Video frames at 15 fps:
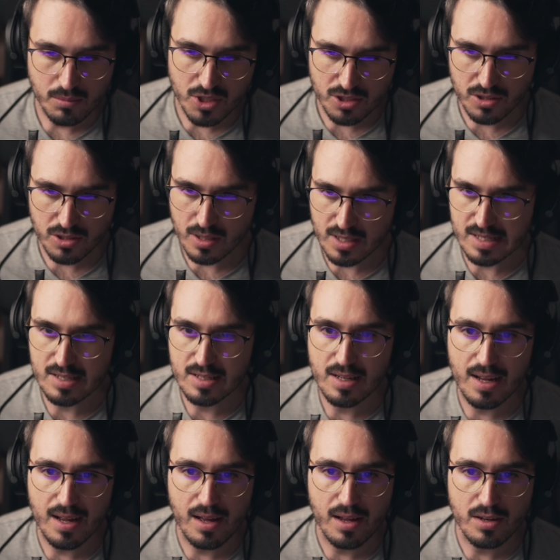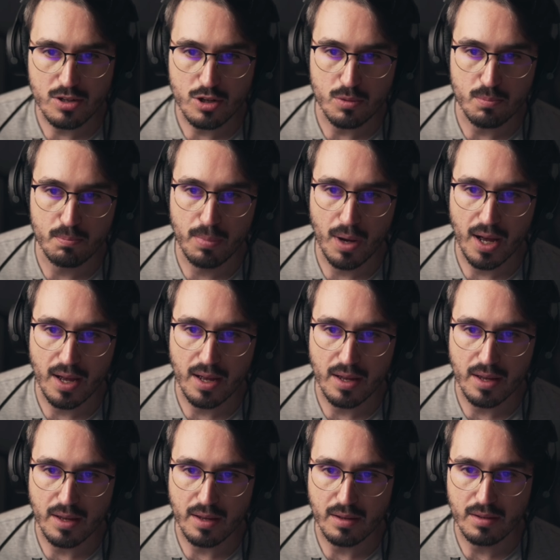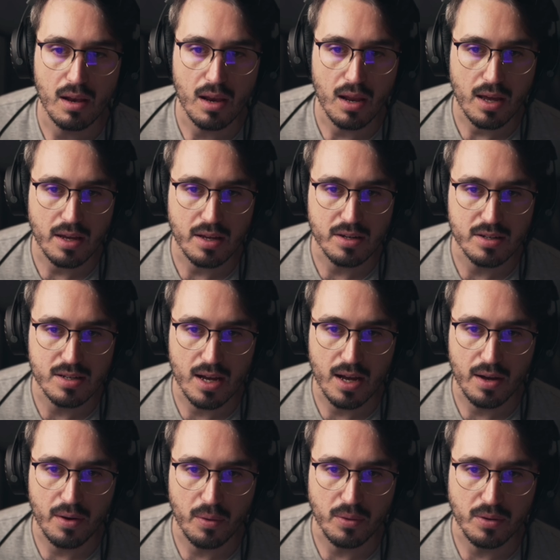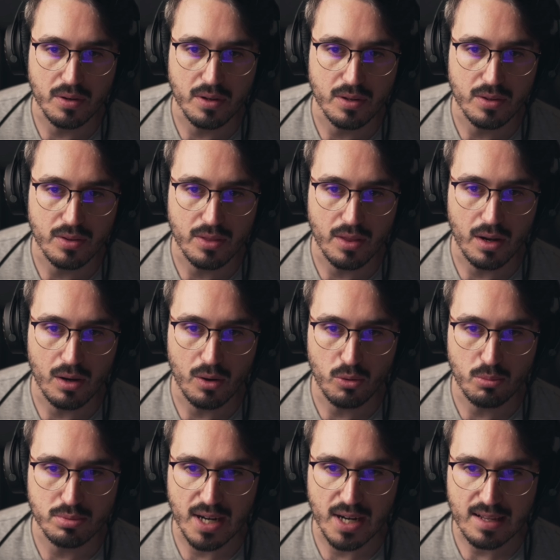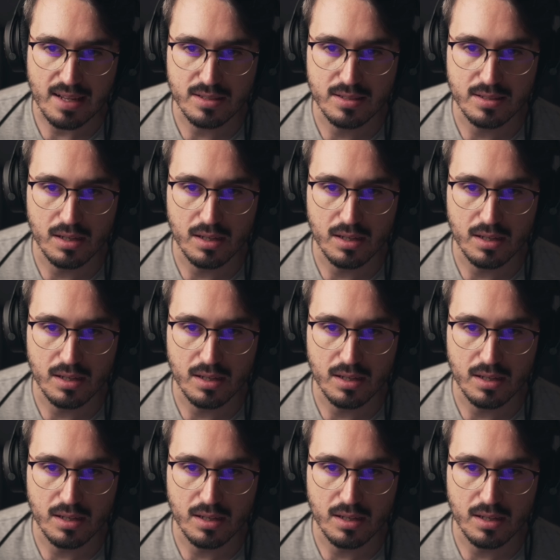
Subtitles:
just gonna start by laying down the low brass.